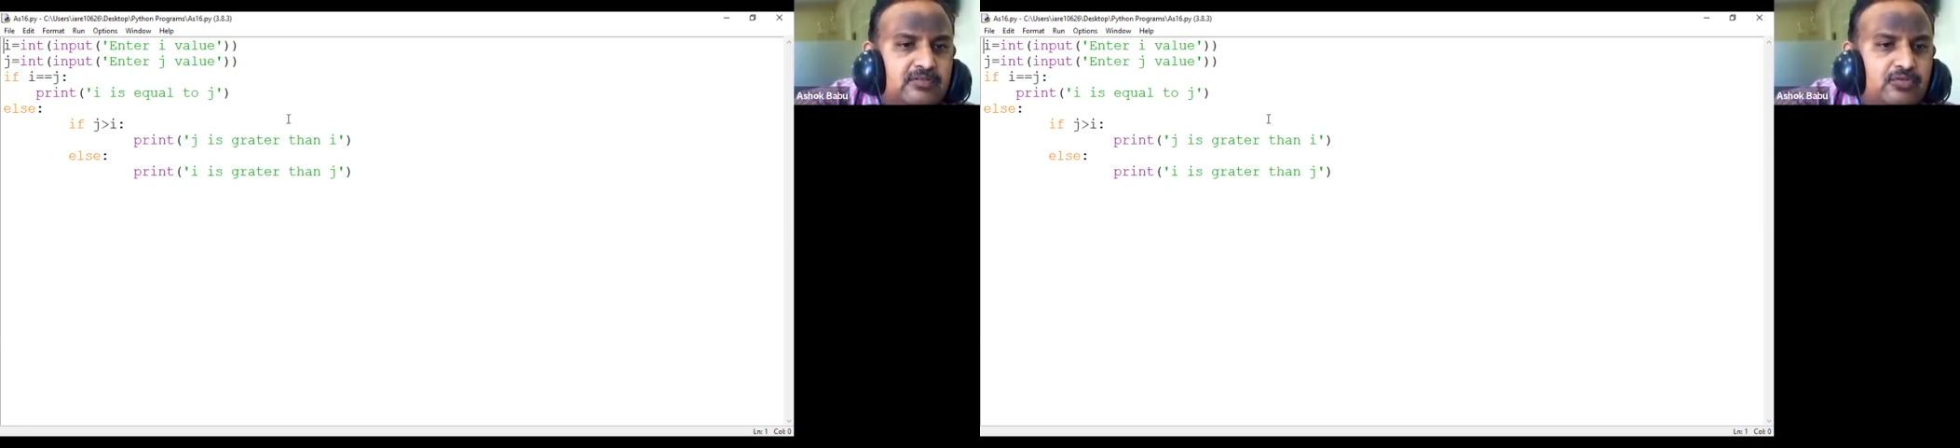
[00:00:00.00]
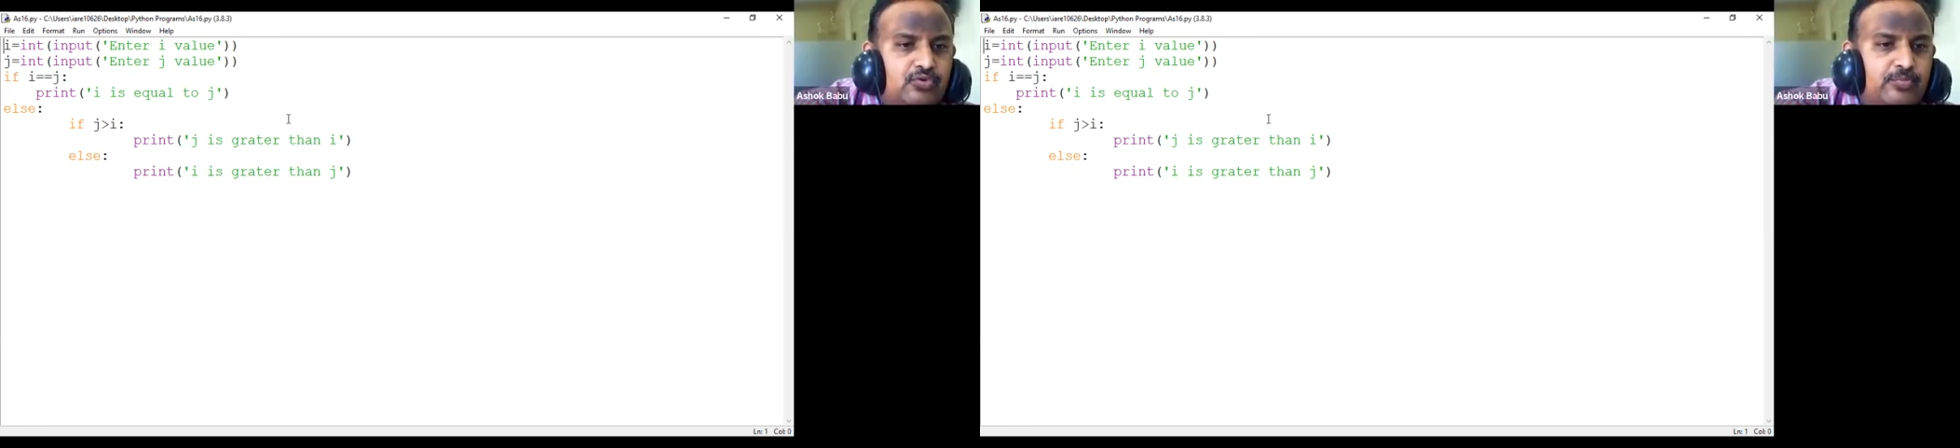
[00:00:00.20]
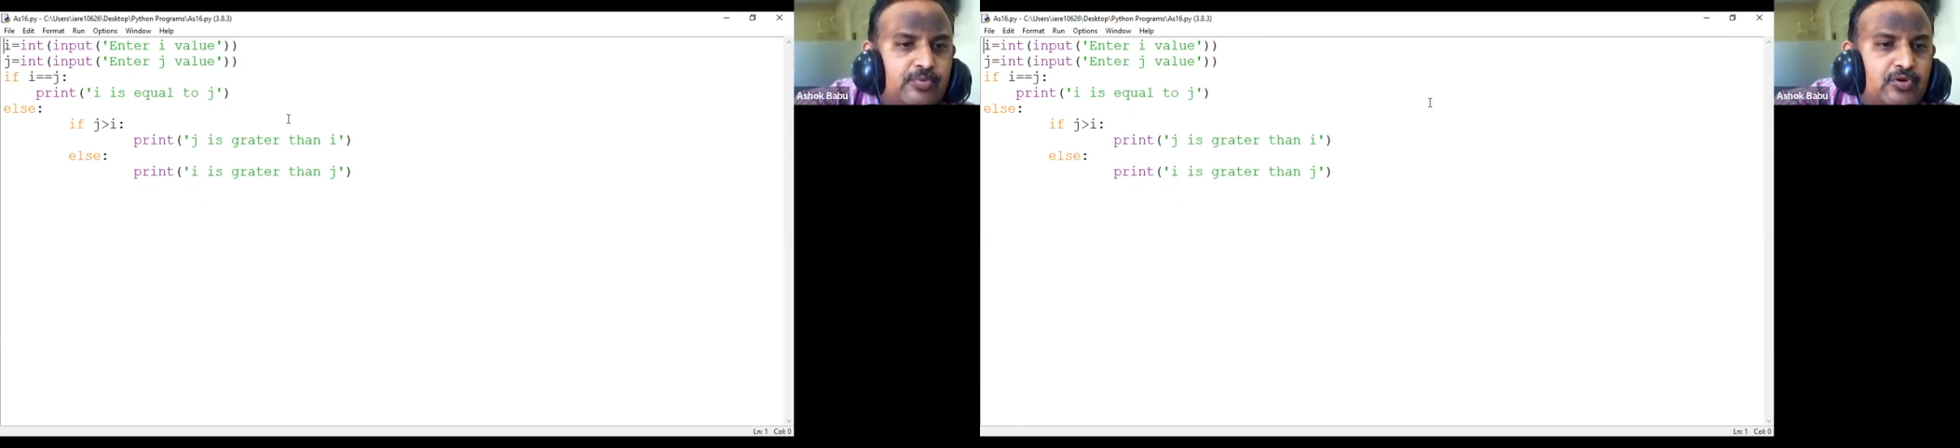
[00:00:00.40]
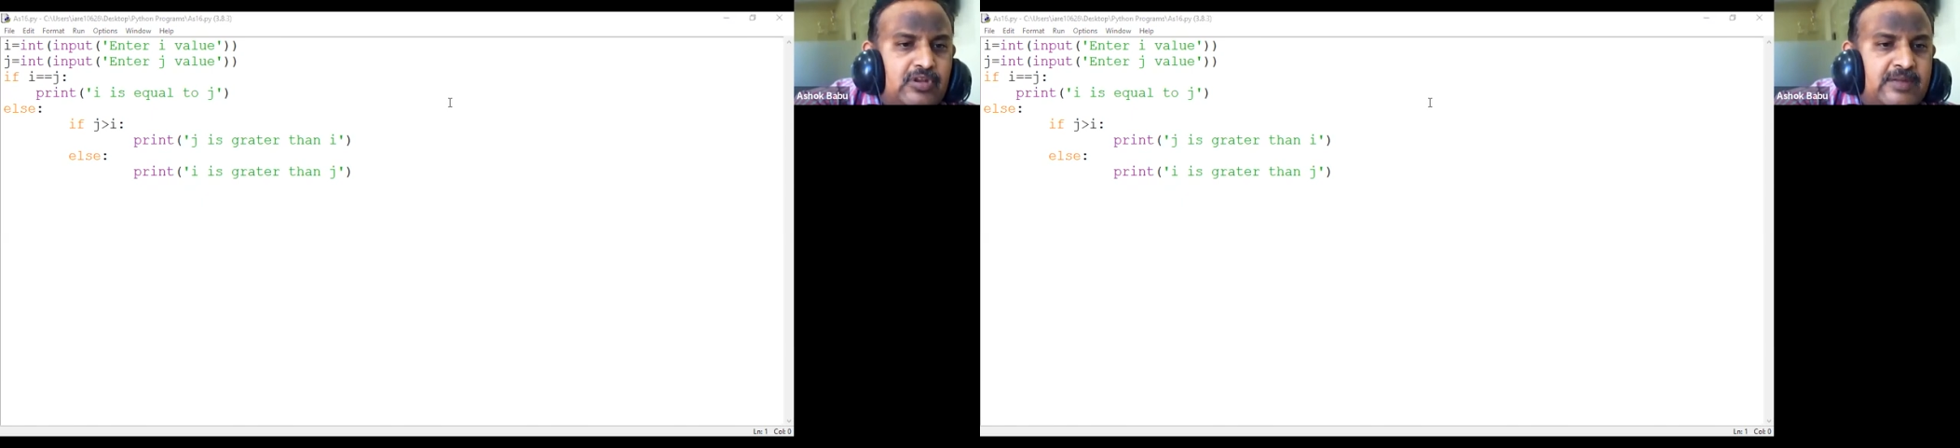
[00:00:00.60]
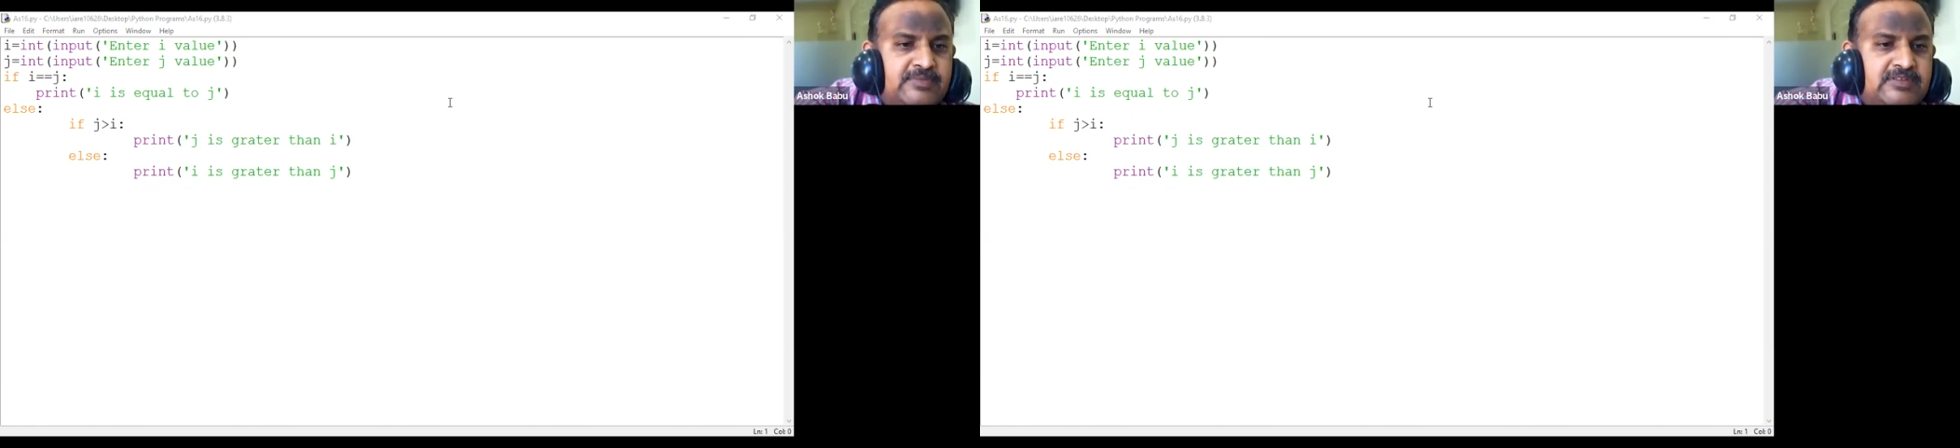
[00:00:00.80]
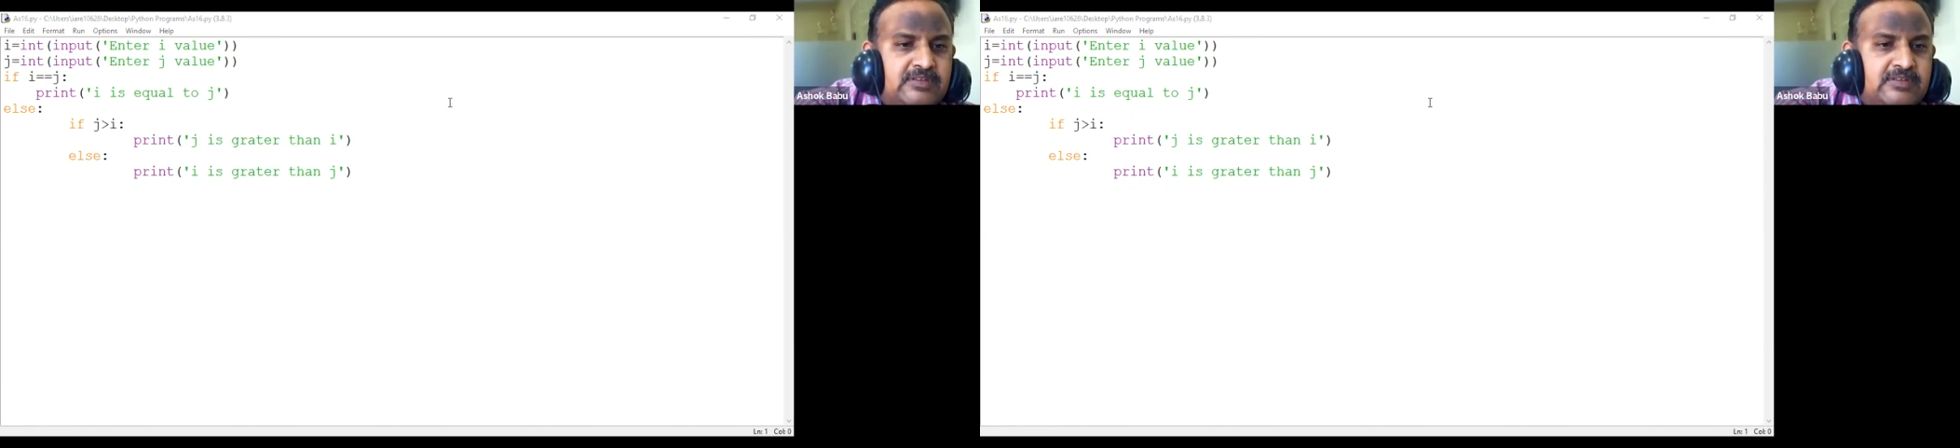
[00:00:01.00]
two programs